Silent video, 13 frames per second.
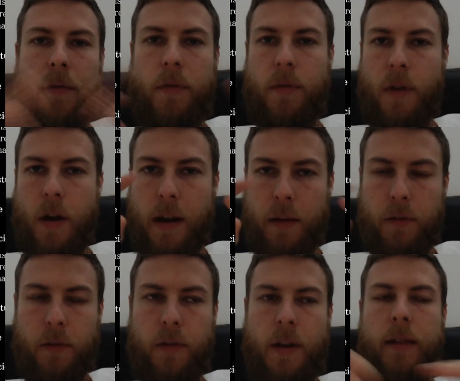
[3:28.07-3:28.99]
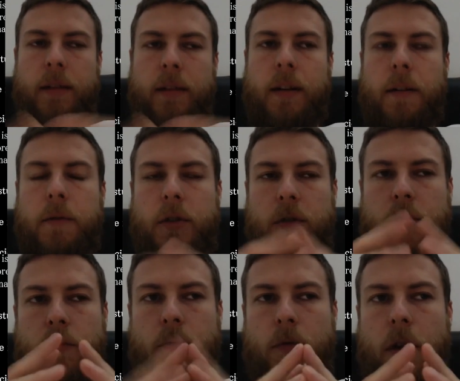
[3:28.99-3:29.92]
thought exercise that I've just
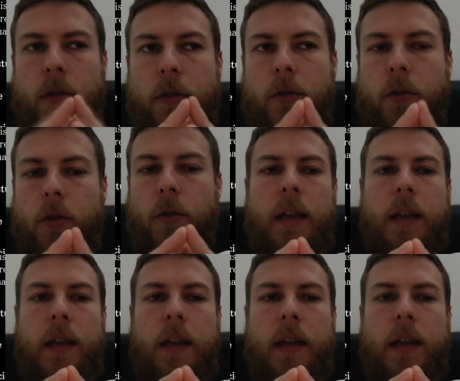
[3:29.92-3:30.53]
run through